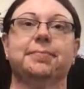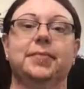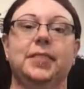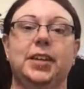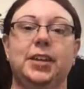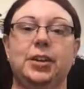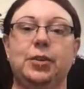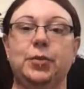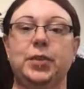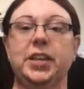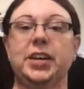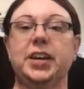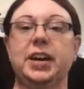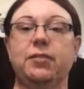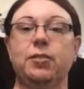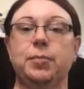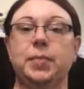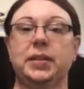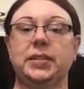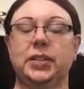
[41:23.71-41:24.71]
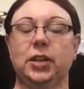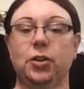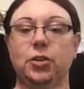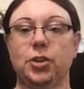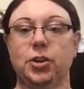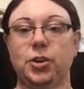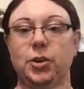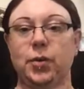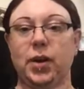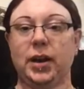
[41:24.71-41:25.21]
When the government tells
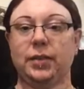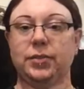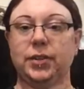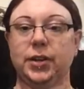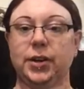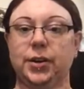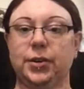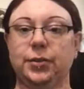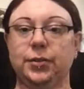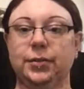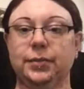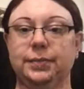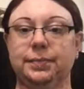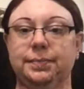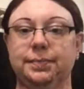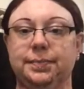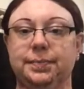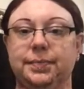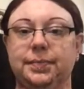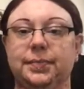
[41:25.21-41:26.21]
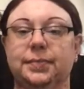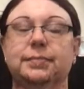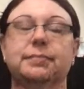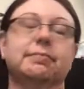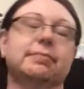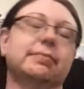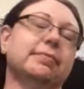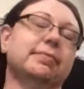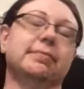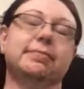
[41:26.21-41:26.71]
you have to go,
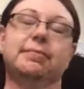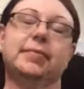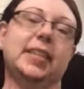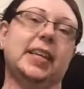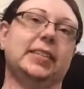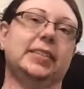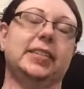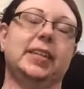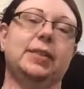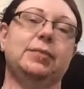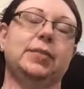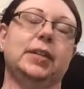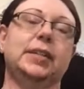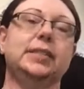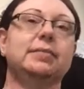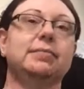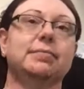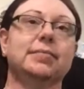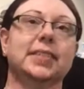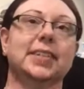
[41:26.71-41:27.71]
that's not fun.